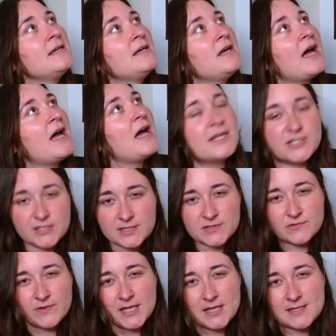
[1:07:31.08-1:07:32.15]
And I just
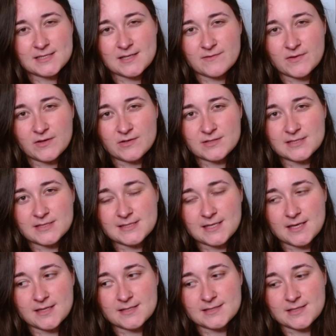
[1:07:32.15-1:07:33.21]
realised I forgot to say this